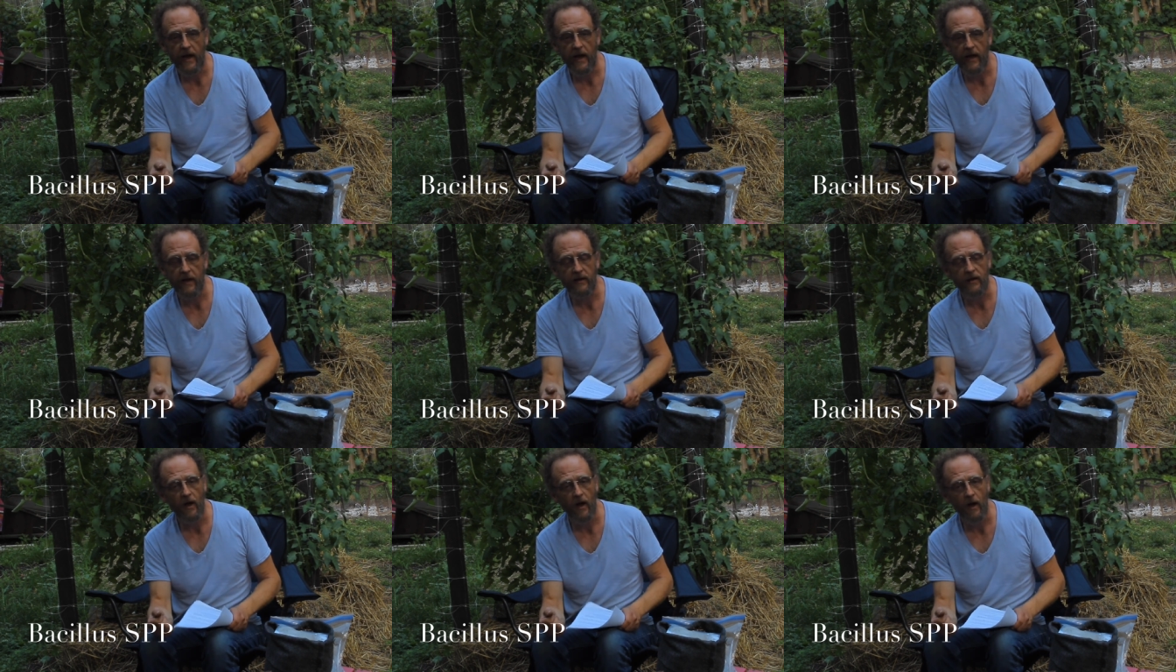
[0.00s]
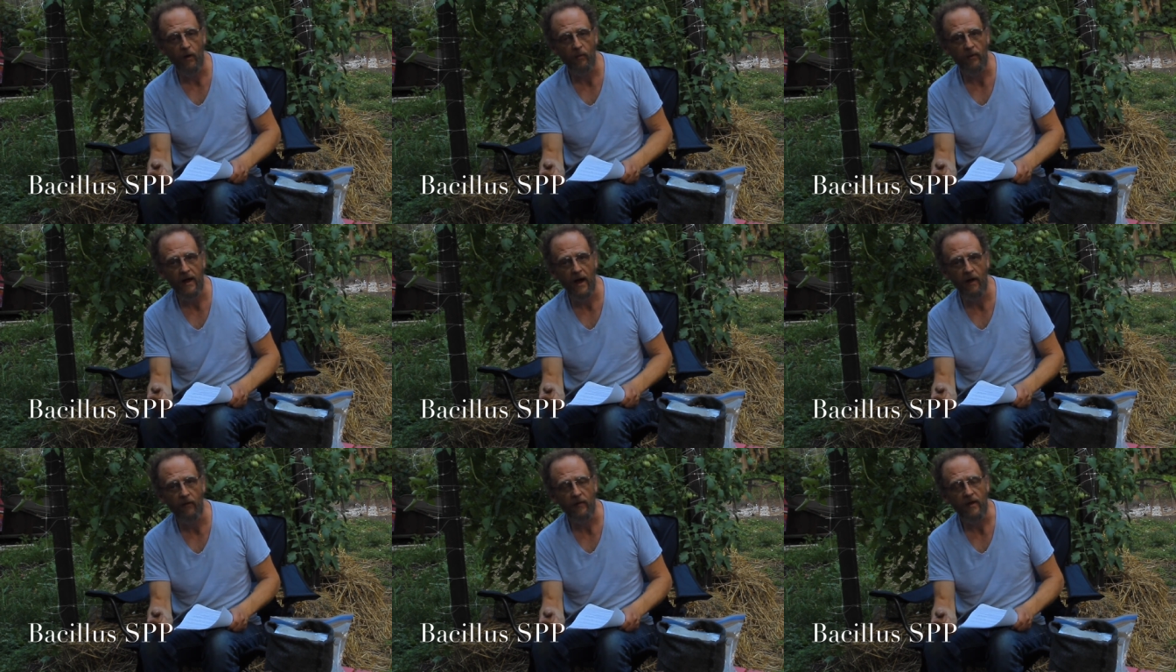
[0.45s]
And
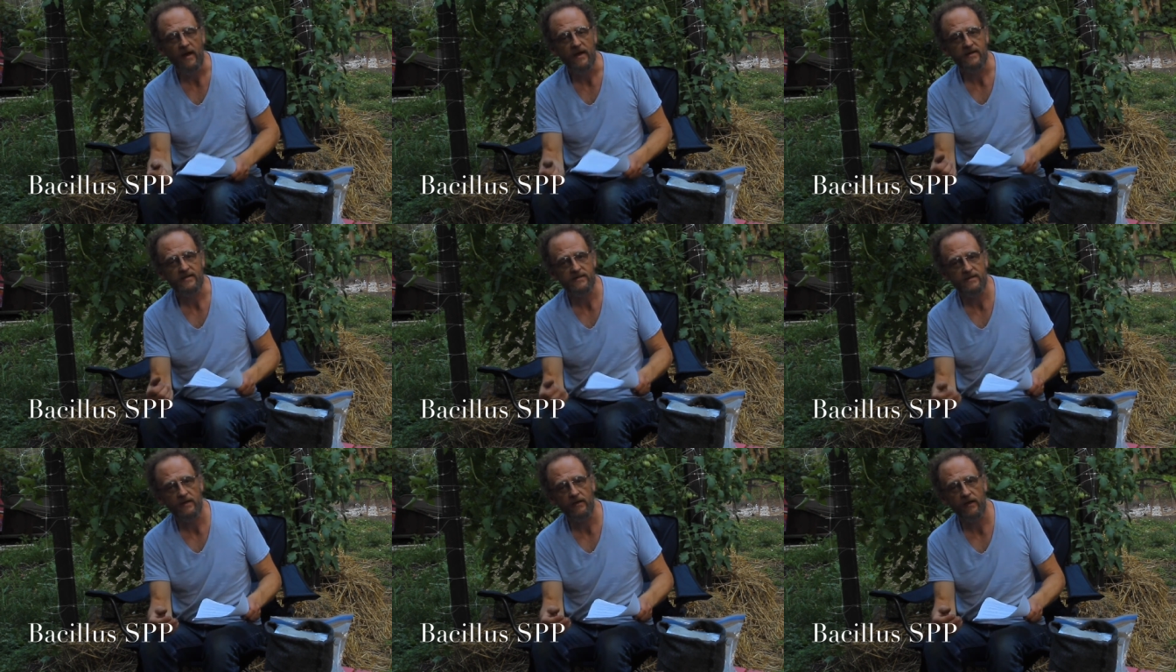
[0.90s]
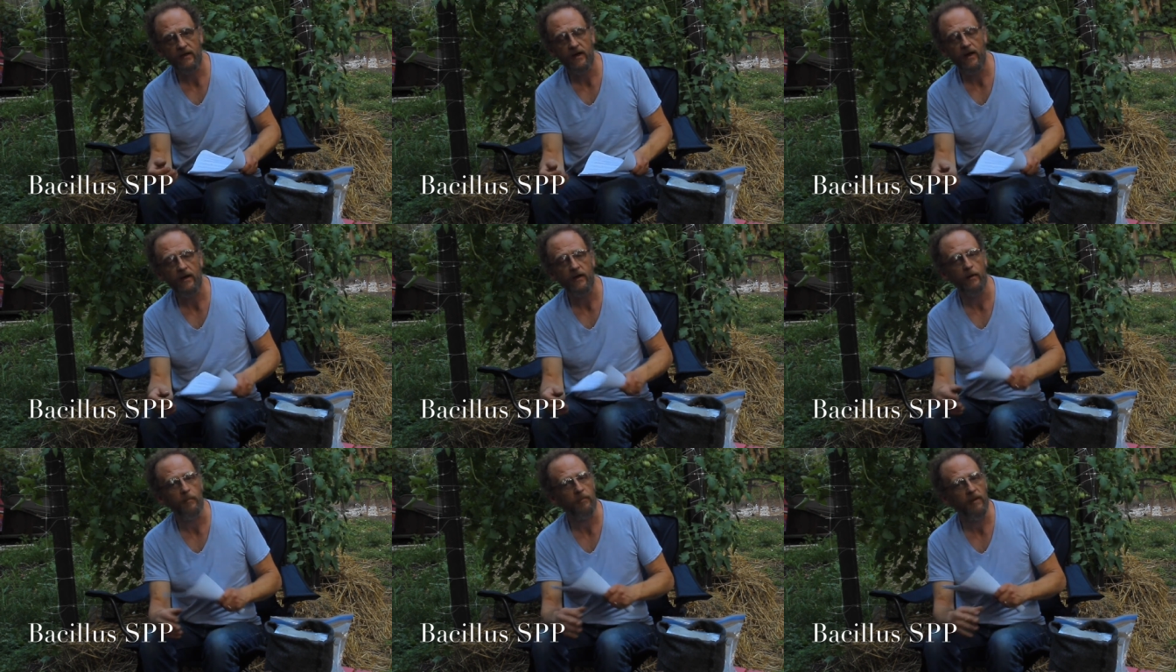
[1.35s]
without
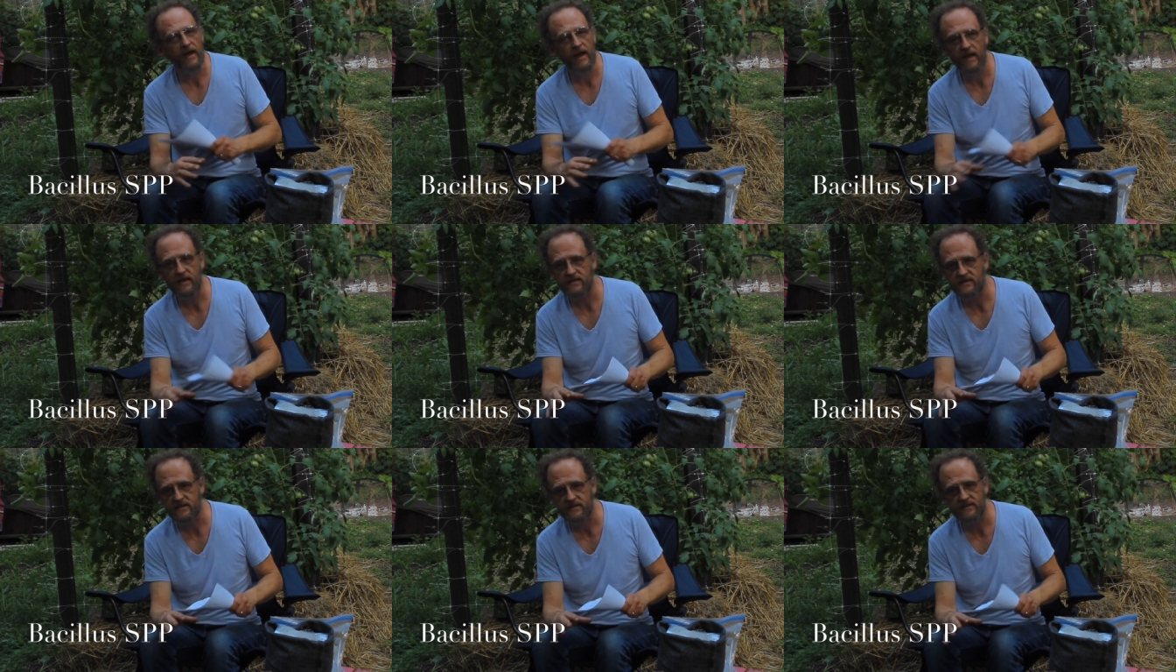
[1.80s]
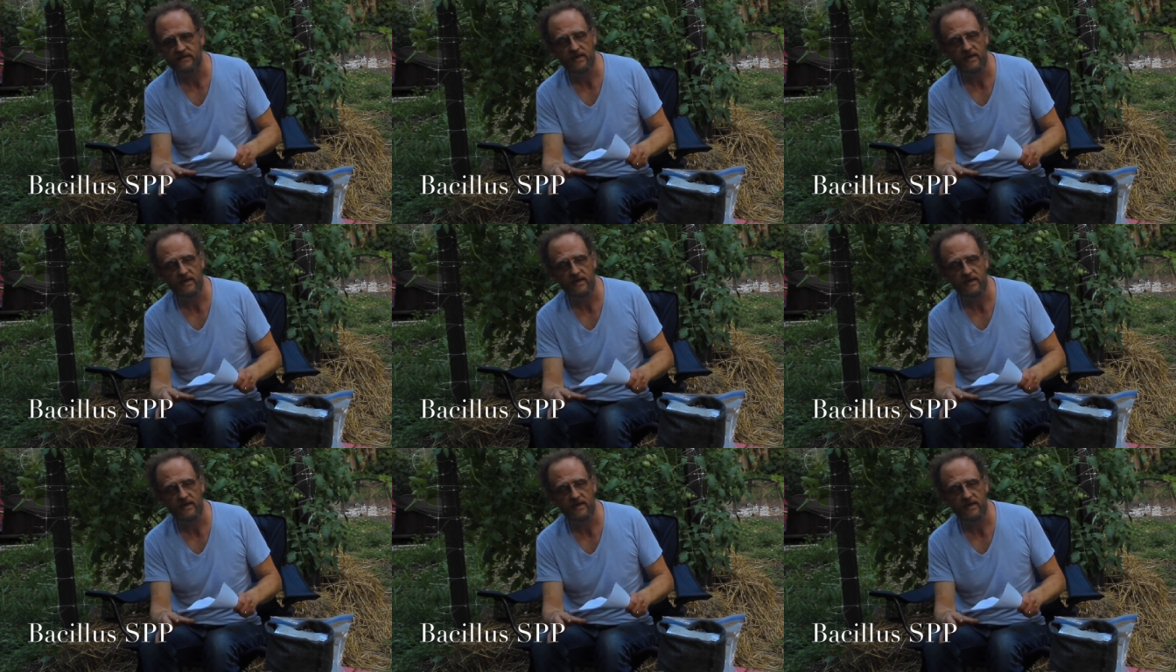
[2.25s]
silica, your plant just